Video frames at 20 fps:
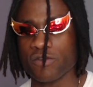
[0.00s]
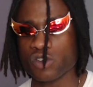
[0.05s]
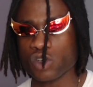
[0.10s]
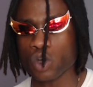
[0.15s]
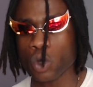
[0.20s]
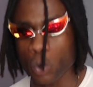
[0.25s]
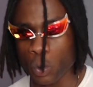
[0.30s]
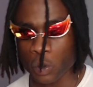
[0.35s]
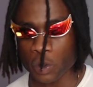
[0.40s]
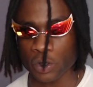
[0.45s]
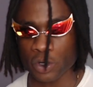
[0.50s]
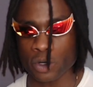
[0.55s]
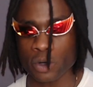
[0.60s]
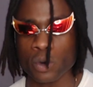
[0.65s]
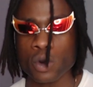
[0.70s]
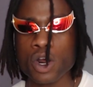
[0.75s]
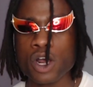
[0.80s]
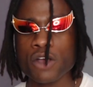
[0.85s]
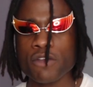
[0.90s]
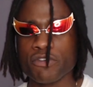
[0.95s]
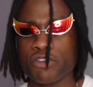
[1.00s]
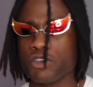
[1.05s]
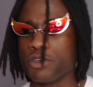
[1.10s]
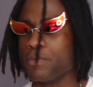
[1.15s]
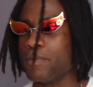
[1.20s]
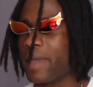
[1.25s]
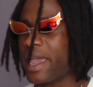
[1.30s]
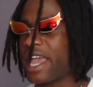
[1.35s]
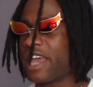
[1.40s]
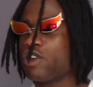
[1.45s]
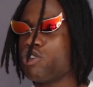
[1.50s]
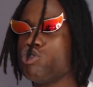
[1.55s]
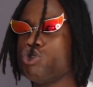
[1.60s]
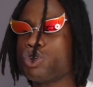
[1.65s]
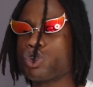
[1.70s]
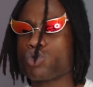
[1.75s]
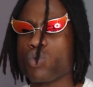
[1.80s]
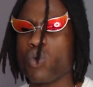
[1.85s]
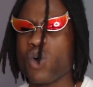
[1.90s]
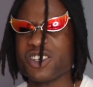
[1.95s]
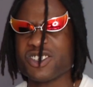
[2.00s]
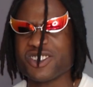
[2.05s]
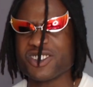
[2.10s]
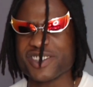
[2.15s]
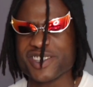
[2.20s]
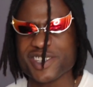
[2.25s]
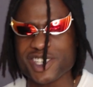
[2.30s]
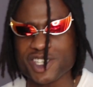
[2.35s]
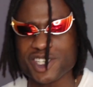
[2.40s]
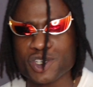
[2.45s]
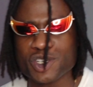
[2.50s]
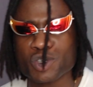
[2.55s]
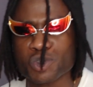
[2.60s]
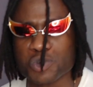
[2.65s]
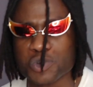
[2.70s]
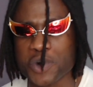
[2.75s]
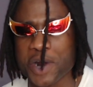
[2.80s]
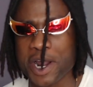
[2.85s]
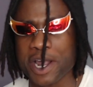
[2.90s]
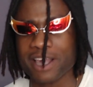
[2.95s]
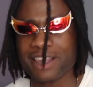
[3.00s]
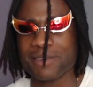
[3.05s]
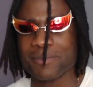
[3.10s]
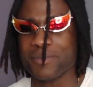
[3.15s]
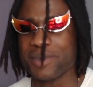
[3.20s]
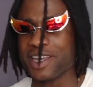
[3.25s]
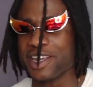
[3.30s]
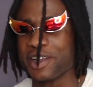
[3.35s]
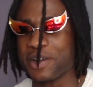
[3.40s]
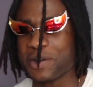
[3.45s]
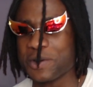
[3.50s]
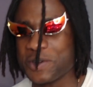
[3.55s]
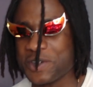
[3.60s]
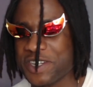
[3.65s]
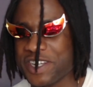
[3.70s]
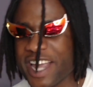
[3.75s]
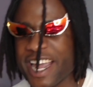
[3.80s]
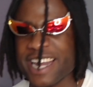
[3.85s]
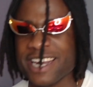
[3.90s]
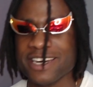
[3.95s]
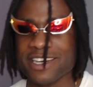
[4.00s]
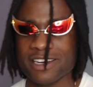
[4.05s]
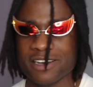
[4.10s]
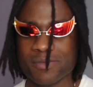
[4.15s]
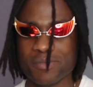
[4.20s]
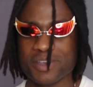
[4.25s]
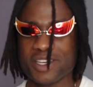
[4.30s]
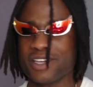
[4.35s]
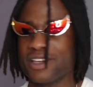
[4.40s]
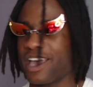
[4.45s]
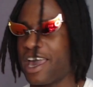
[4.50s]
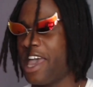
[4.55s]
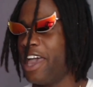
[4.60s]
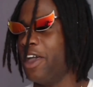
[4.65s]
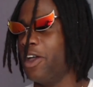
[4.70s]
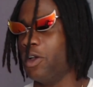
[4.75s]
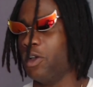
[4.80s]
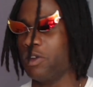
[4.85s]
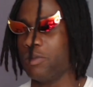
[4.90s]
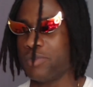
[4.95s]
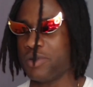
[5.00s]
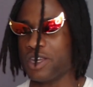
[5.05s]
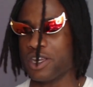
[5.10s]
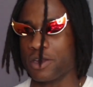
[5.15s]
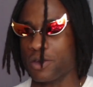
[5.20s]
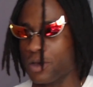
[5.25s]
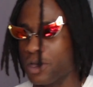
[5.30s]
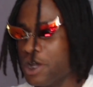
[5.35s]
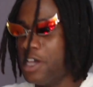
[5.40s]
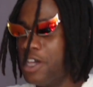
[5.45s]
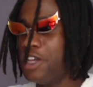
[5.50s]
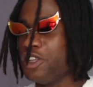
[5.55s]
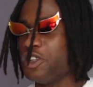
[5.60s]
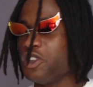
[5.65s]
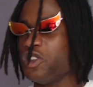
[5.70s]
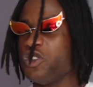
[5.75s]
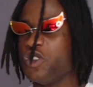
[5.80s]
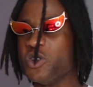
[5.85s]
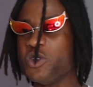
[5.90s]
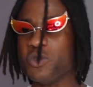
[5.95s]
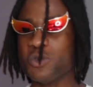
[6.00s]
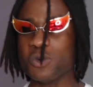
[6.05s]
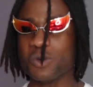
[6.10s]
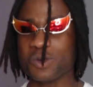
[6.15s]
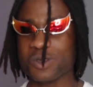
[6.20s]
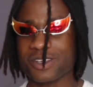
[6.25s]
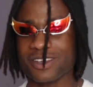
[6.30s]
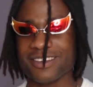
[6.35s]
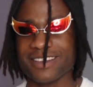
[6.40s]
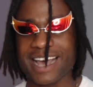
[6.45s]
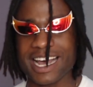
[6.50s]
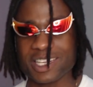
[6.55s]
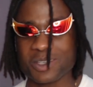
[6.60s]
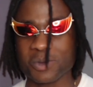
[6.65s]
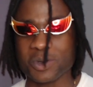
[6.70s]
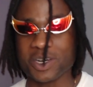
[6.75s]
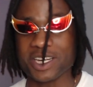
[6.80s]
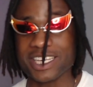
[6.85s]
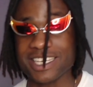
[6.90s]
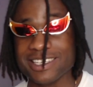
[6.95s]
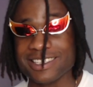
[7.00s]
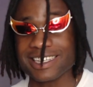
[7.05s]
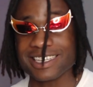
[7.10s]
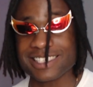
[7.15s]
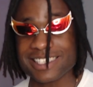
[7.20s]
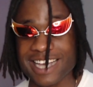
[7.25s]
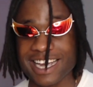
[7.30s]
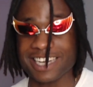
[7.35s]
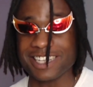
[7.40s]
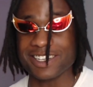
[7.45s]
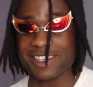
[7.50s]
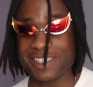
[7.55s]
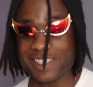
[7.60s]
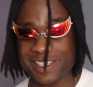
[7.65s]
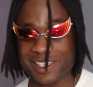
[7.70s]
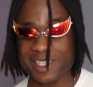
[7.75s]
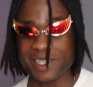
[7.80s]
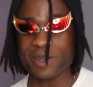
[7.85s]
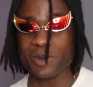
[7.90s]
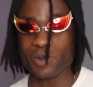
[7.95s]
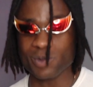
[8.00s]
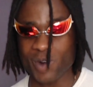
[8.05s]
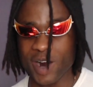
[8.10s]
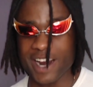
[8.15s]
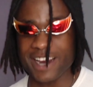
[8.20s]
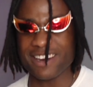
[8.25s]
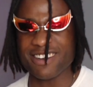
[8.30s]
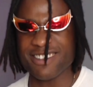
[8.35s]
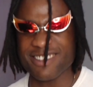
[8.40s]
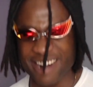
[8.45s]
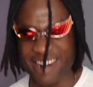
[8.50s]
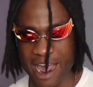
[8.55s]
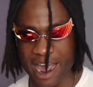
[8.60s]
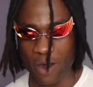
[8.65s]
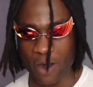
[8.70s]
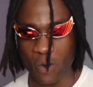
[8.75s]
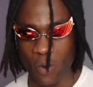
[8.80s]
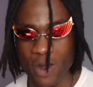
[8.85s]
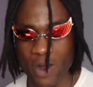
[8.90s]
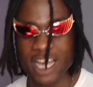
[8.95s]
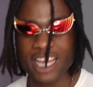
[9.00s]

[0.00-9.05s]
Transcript: Toguro. The man who just wants to see strength being created, being held, being used, and that's what he's excited to see right now.